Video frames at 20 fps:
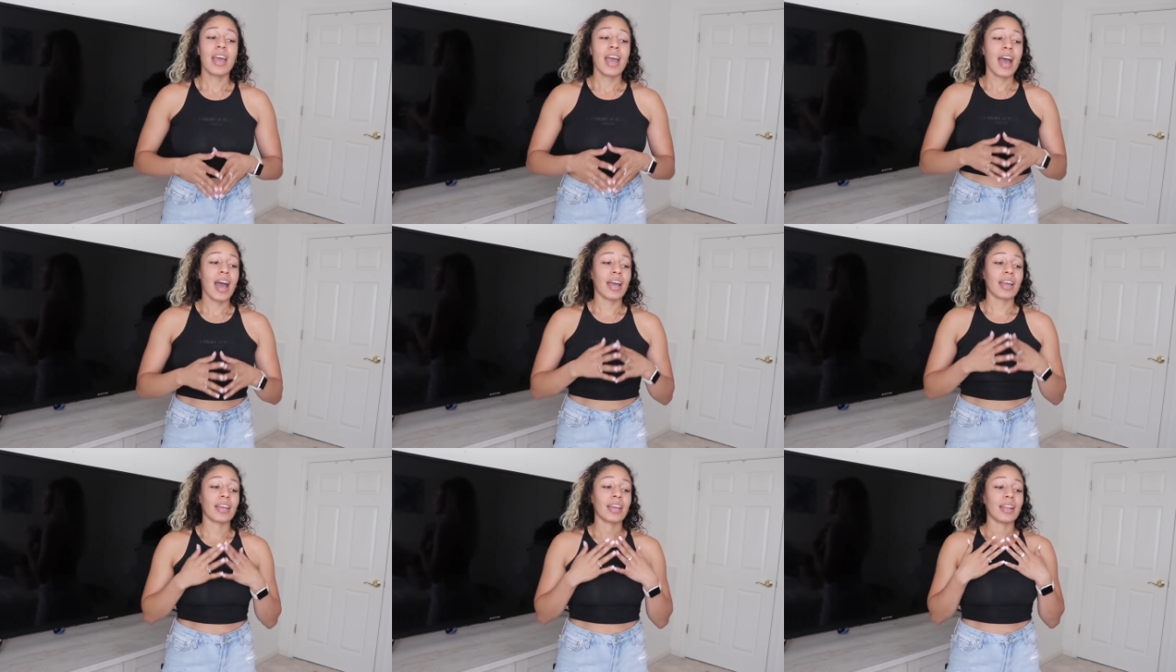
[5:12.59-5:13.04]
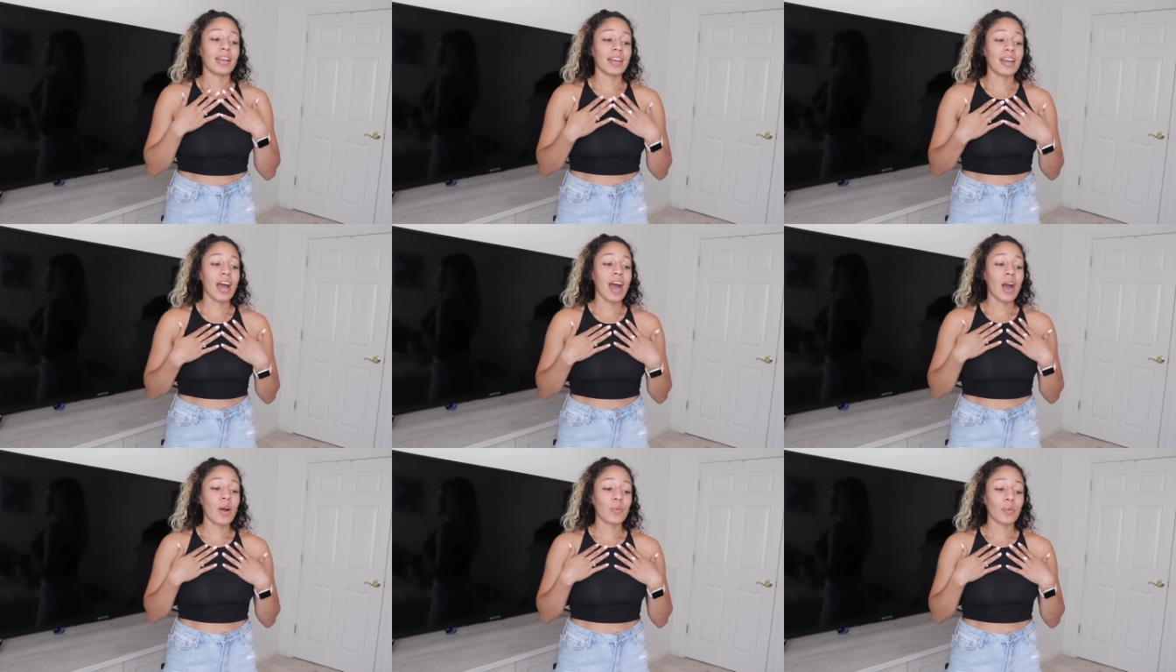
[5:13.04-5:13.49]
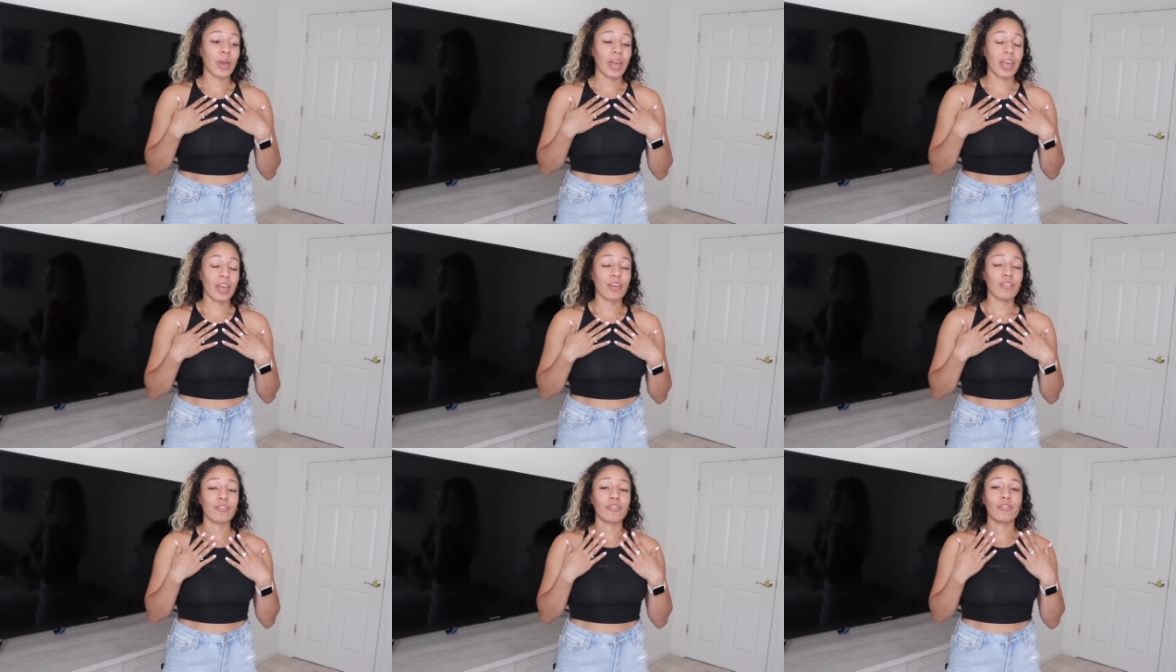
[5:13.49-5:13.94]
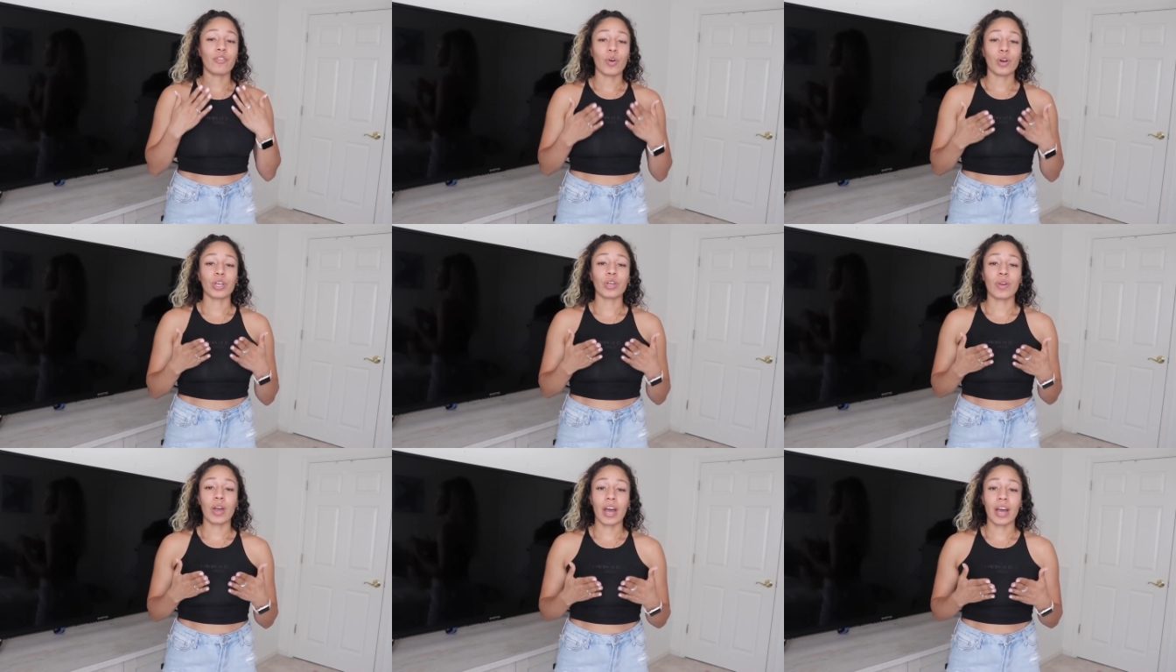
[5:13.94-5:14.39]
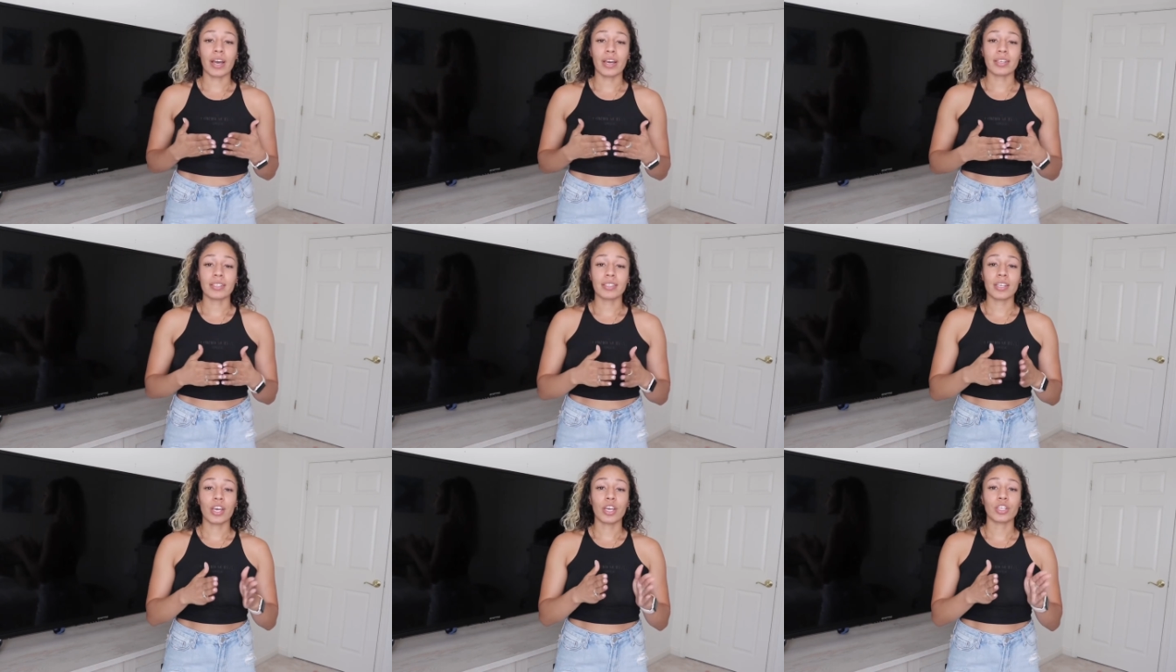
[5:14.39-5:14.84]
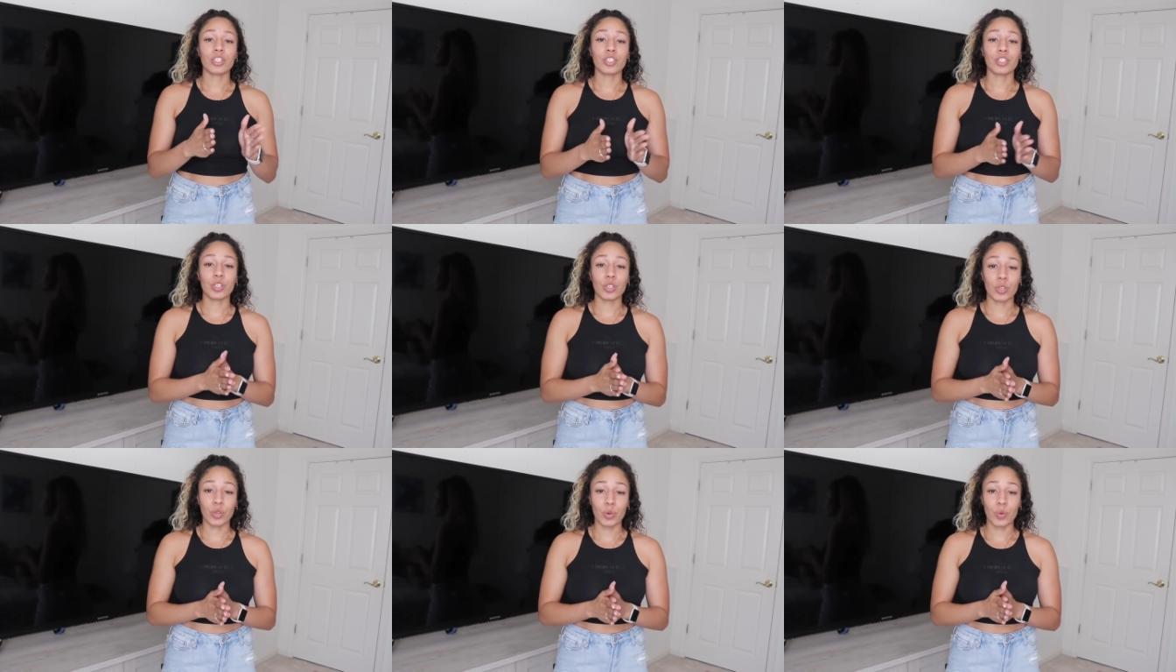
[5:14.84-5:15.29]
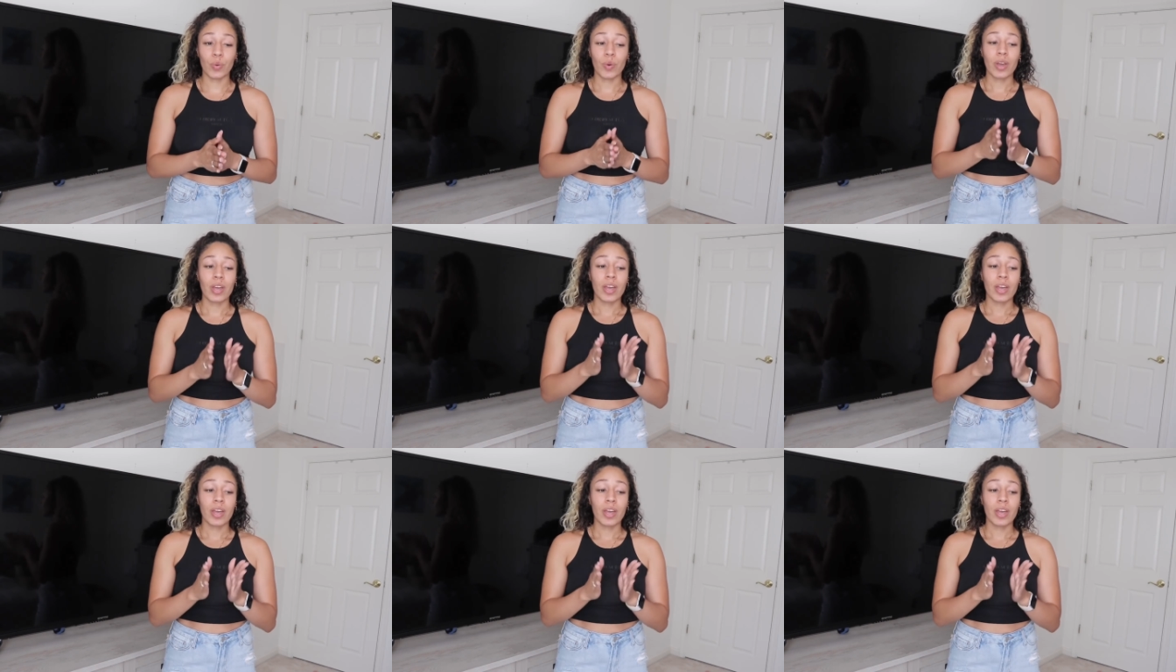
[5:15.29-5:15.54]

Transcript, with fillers: I cannot wait for you guys to